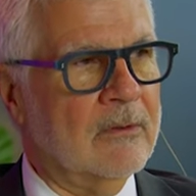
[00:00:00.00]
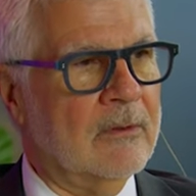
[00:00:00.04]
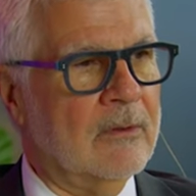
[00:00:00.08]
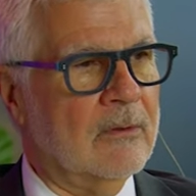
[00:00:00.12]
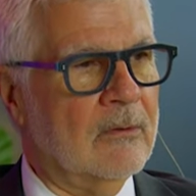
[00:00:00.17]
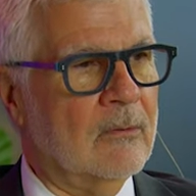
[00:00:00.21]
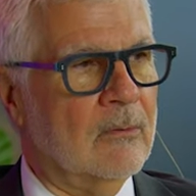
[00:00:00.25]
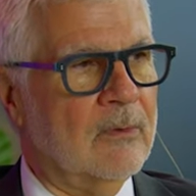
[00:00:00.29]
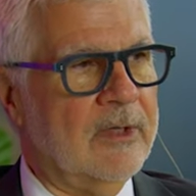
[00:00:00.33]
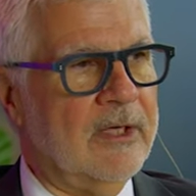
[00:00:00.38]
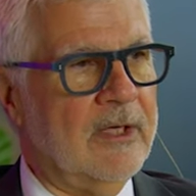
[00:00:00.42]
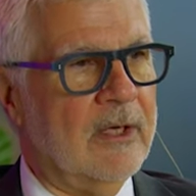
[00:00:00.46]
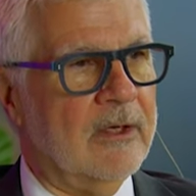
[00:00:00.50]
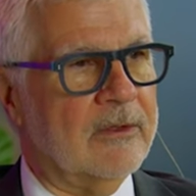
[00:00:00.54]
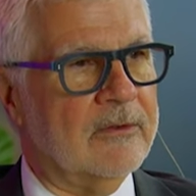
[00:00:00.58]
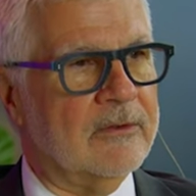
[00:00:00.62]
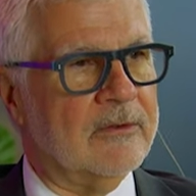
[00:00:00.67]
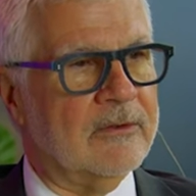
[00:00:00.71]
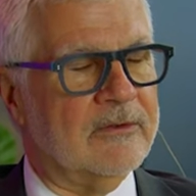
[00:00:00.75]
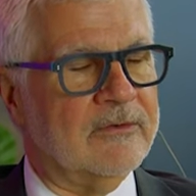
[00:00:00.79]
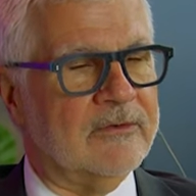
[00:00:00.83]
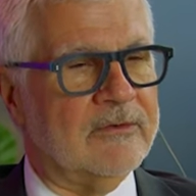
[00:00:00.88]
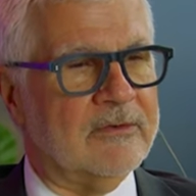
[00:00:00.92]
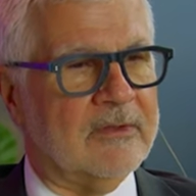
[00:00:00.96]
uh, we
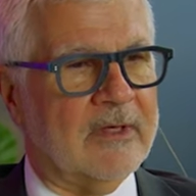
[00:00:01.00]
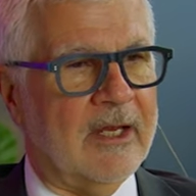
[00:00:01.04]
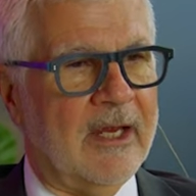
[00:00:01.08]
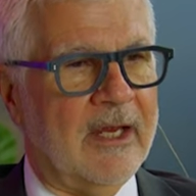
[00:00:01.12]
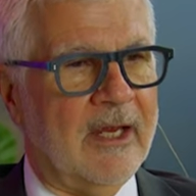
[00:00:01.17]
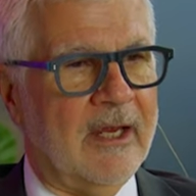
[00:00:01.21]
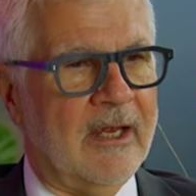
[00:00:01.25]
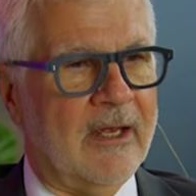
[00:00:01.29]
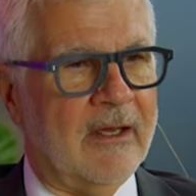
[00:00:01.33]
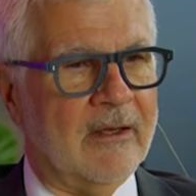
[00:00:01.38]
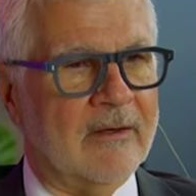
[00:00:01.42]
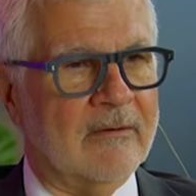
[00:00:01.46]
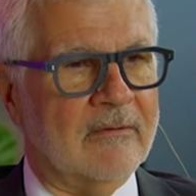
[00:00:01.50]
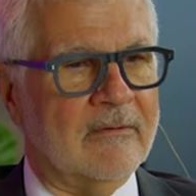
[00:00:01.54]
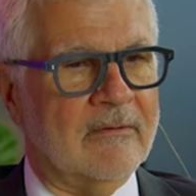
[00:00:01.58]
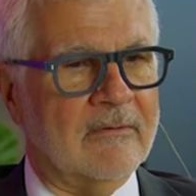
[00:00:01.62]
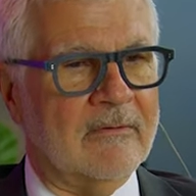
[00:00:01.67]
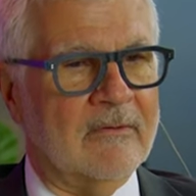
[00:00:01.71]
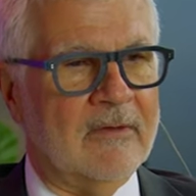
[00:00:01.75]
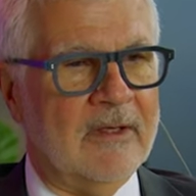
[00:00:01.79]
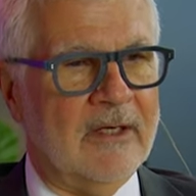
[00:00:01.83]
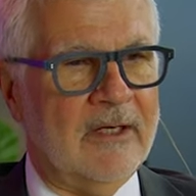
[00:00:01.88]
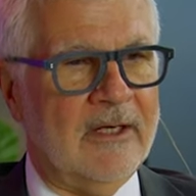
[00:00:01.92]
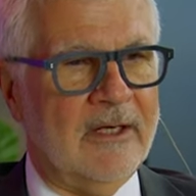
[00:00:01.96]

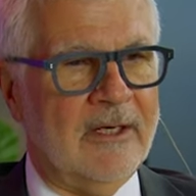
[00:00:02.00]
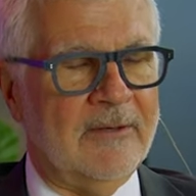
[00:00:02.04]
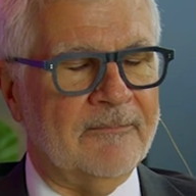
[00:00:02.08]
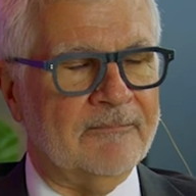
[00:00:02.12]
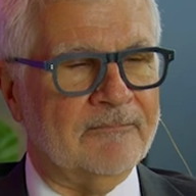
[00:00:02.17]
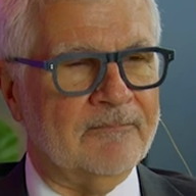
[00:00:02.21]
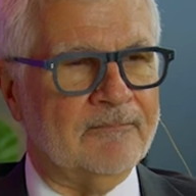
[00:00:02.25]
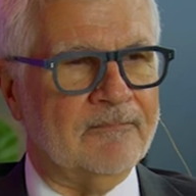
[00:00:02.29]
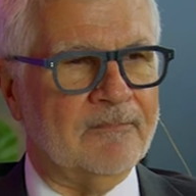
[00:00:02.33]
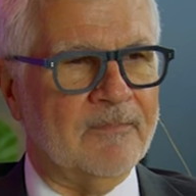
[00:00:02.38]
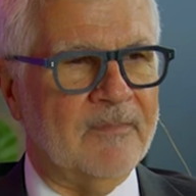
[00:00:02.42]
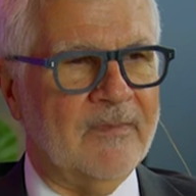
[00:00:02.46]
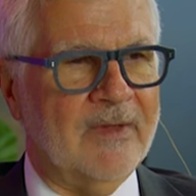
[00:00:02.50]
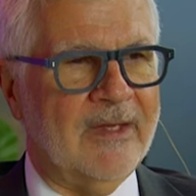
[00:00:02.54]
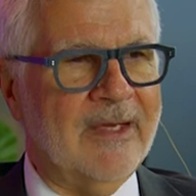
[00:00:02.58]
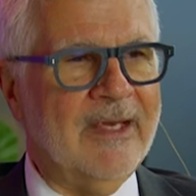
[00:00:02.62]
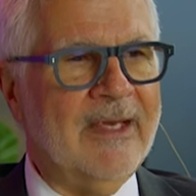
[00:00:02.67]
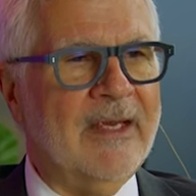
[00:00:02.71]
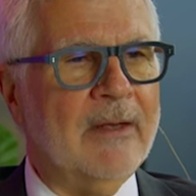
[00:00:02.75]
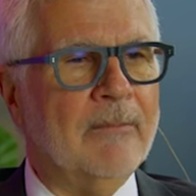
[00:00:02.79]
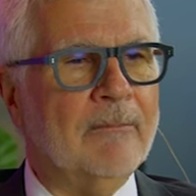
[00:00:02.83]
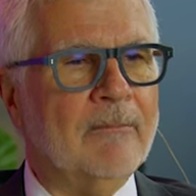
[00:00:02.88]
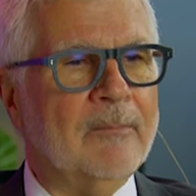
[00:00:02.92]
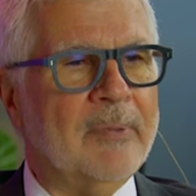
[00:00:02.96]
understand the the
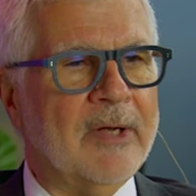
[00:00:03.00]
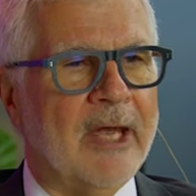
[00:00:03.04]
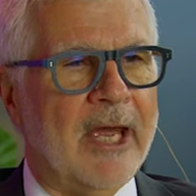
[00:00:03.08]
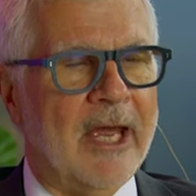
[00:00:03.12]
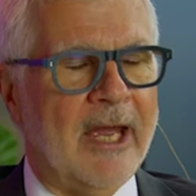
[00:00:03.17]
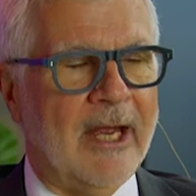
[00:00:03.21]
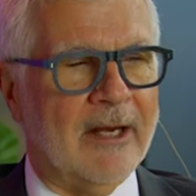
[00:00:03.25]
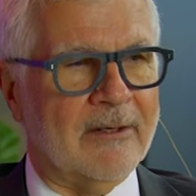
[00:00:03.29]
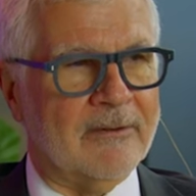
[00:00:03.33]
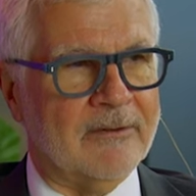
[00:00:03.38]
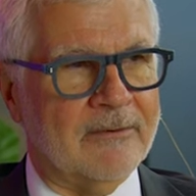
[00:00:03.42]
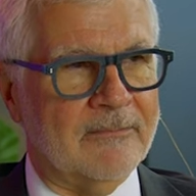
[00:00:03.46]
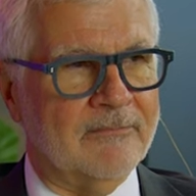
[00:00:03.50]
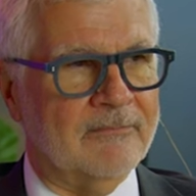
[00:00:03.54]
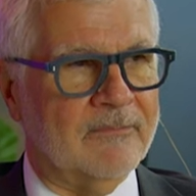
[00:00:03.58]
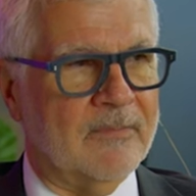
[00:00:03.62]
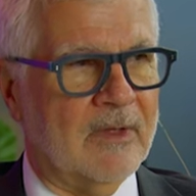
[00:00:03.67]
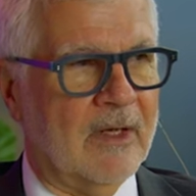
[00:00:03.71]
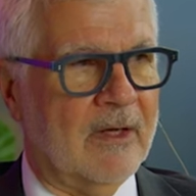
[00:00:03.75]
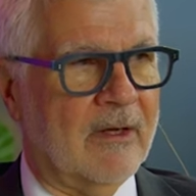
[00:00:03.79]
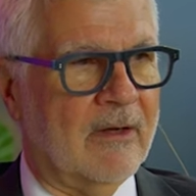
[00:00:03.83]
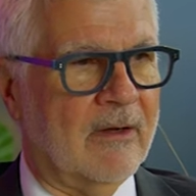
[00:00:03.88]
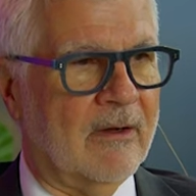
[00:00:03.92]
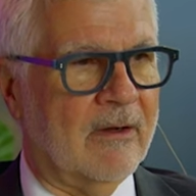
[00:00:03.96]
impact
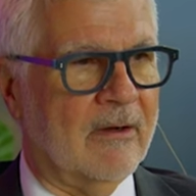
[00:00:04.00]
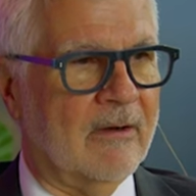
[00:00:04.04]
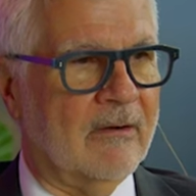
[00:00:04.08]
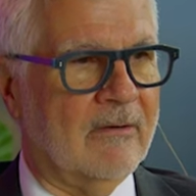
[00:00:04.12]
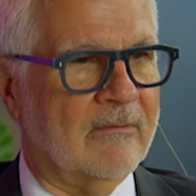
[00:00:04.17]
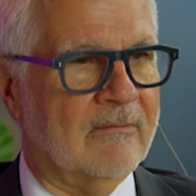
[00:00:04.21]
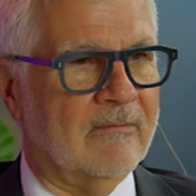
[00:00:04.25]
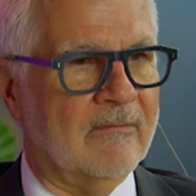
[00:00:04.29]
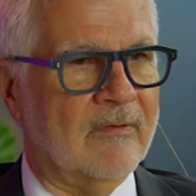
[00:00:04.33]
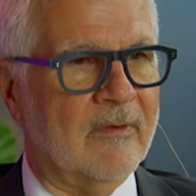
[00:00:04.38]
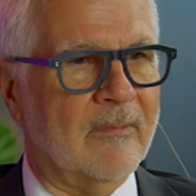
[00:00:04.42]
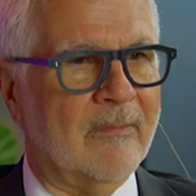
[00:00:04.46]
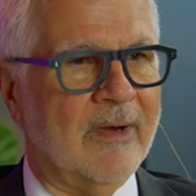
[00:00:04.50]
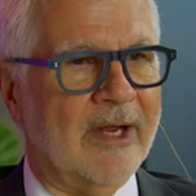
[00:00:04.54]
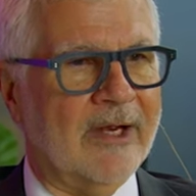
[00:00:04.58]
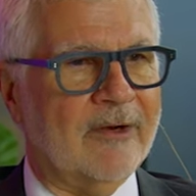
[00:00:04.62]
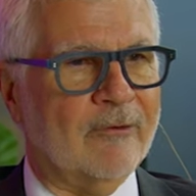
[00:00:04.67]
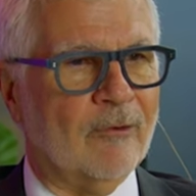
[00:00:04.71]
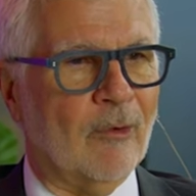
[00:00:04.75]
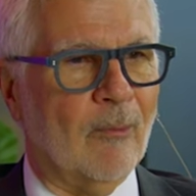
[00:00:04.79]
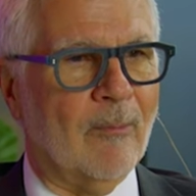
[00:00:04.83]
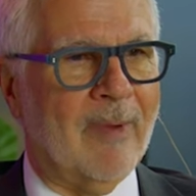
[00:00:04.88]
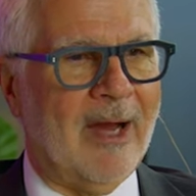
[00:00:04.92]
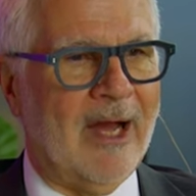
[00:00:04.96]
of the
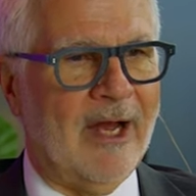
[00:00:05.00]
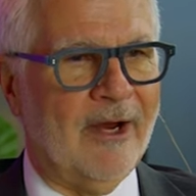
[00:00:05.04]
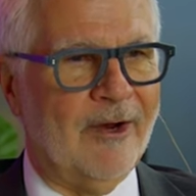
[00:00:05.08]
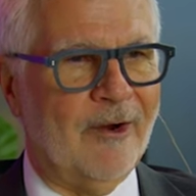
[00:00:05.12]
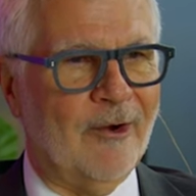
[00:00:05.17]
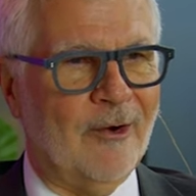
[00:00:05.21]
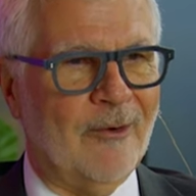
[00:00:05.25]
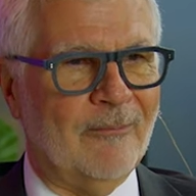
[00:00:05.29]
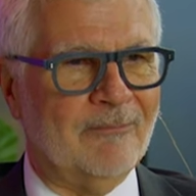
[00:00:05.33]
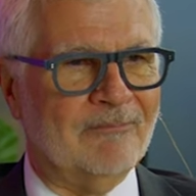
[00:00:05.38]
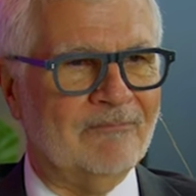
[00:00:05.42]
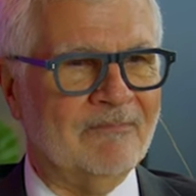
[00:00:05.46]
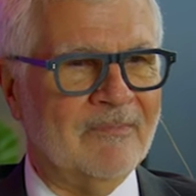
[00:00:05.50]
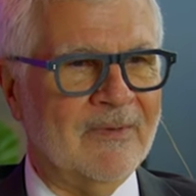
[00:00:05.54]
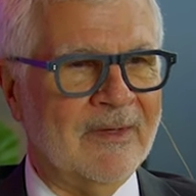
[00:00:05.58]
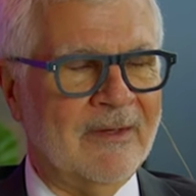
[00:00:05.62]
microbiome